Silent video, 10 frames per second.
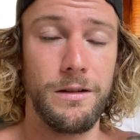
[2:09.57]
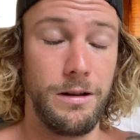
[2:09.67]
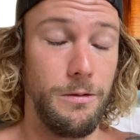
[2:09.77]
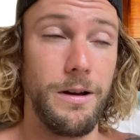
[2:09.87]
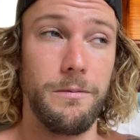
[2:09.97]

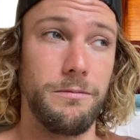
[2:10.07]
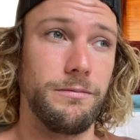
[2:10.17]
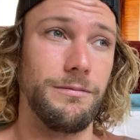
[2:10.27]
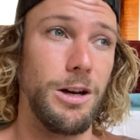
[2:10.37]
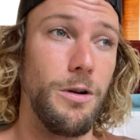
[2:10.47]
It
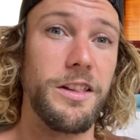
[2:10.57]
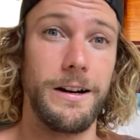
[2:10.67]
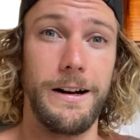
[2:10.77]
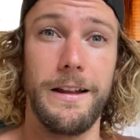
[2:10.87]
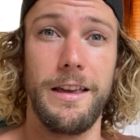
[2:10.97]
wasn't
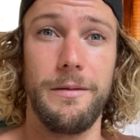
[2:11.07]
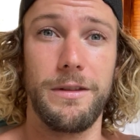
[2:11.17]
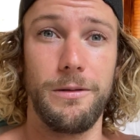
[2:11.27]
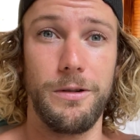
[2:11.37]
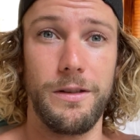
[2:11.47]
an attempt,
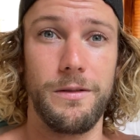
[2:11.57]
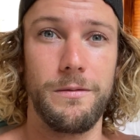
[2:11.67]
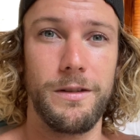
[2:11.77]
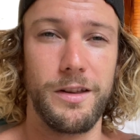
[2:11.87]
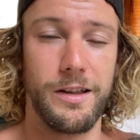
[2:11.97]
it was
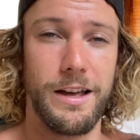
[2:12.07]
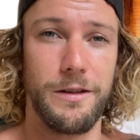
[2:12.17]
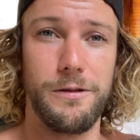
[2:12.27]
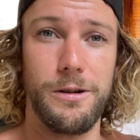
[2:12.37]
successful.